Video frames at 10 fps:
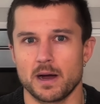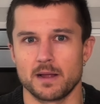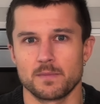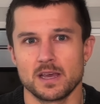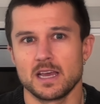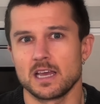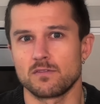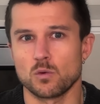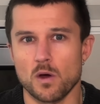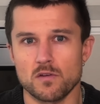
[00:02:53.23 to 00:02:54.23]
but
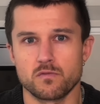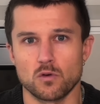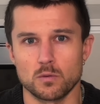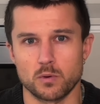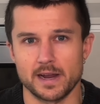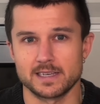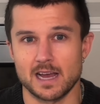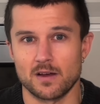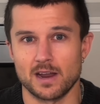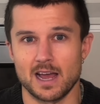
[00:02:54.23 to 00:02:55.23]
if you want a full breakdown,